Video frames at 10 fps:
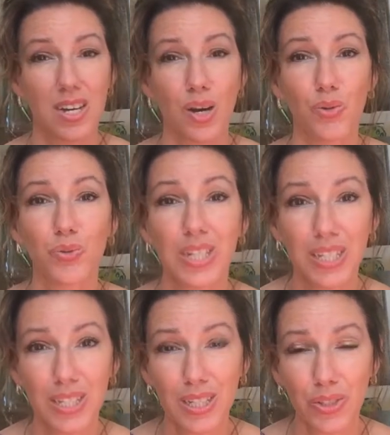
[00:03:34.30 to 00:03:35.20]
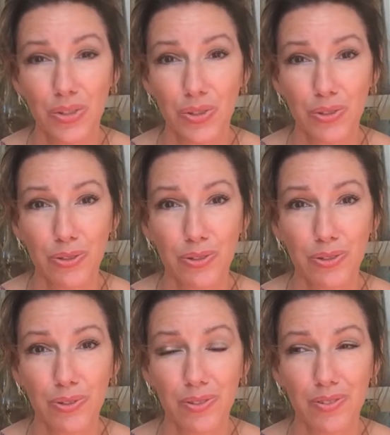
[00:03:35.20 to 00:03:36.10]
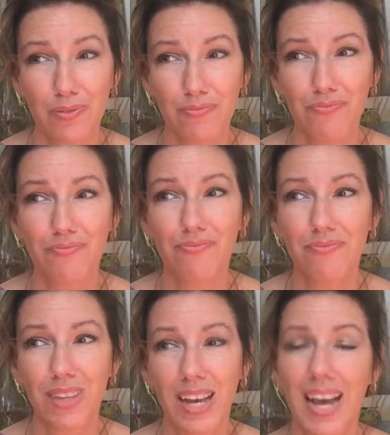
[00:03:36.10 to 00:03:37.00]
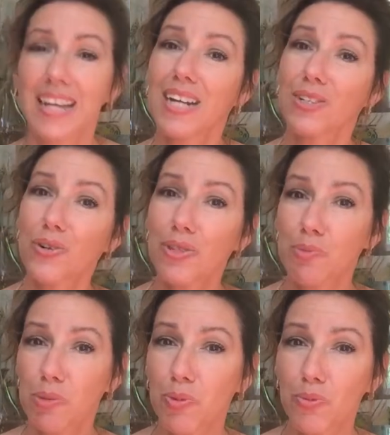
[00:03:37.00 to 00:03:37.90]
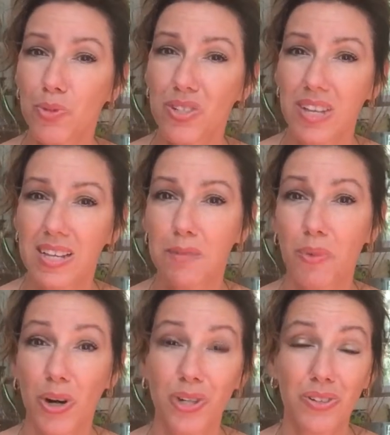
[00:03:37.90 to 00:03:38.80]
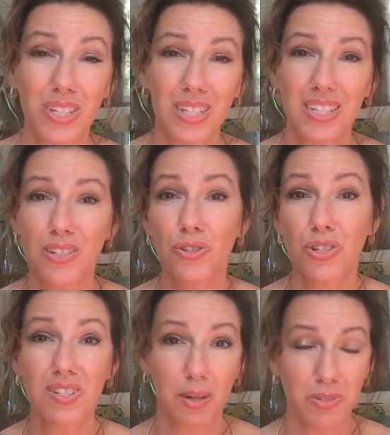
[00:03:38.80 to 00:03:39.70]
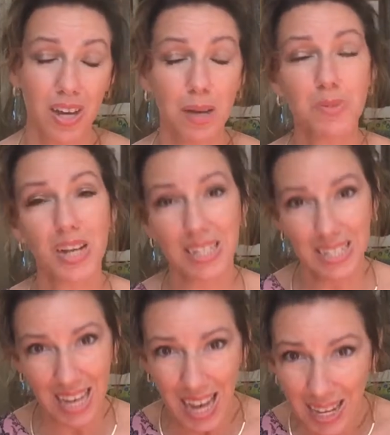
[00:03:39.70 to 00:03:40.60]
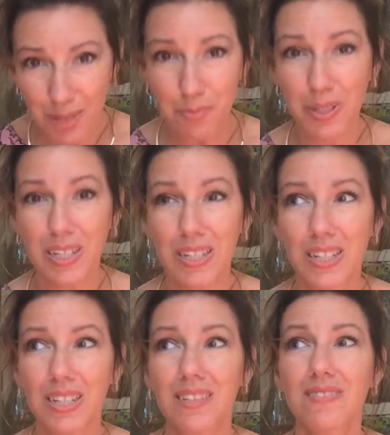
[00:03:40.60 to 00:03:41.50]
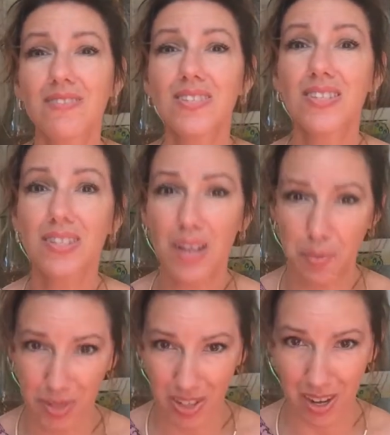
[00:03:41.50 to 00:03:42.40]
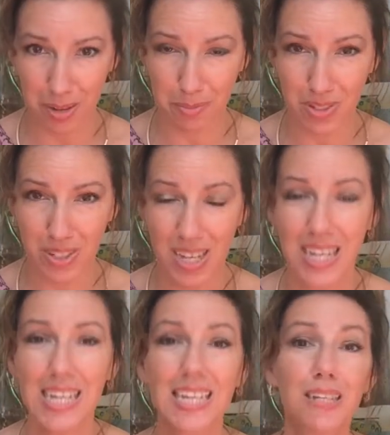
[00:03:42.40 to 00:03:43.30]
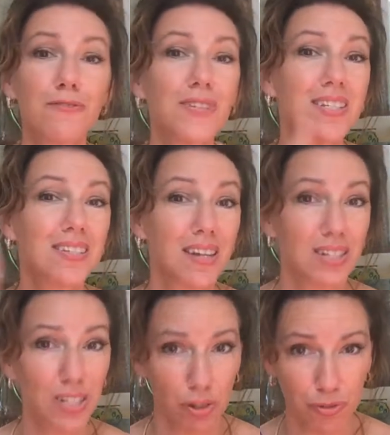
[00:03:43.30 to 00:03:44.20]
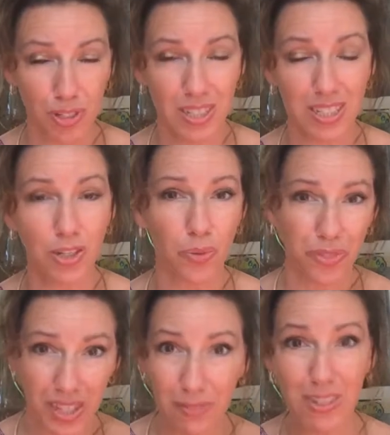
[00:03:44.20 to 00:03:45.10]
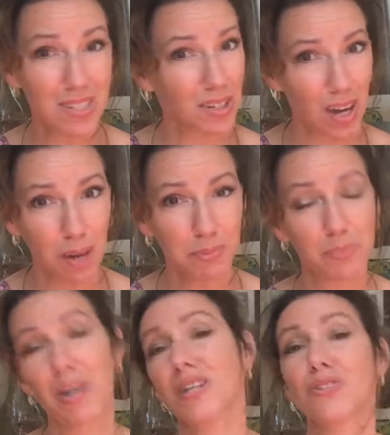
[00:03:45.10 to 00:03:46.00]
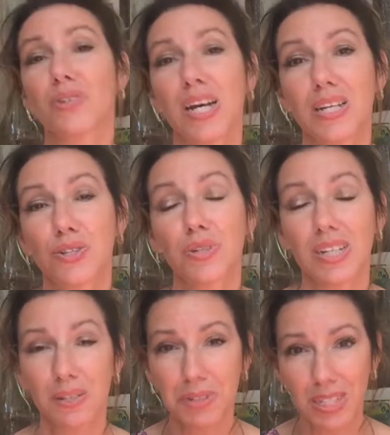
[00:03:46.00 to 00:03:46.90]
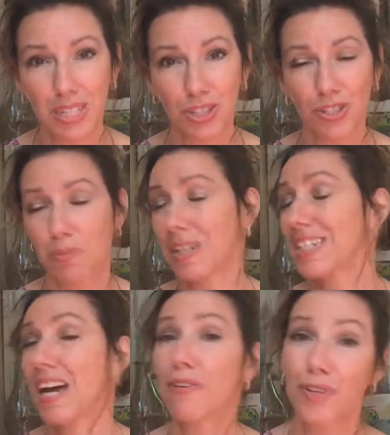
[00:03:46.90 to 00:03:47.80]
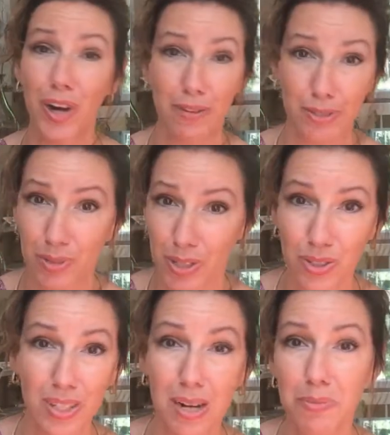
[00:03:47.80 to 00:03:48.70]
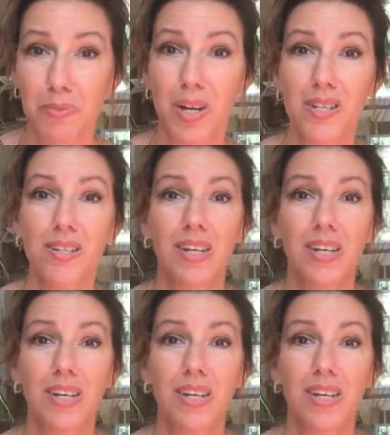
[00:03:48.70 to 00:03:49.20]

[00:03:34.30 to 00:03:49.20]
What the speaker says: when you, and I know that people will say that bartering is good sometimes, and it can be sometimes, if it's done differently. Don't think of it as a compromise, okay? So in a relationship, I never ever want you to compromise.